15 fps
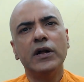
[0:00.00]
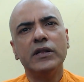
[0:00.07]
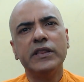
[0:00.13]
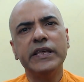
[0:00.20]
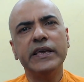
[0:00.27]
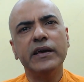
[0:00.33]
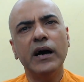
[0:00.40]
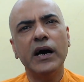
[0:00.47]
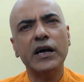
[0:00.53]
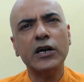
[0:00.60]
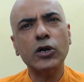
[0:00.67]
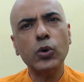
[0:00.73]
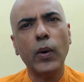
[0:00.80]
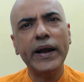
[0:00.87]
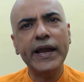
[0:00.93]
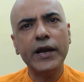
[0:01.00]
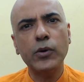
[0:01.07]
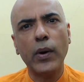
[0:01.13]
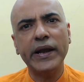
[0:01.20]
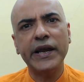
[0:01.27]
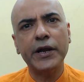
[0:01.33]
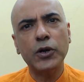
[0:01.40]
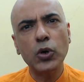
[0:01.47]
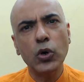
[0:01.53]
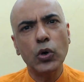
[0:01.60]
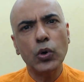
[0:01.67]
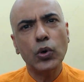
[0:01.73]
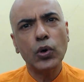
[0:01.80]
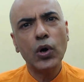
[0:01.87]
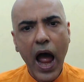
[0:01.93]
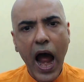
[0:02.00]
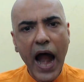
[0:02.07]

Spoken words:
the year 2022,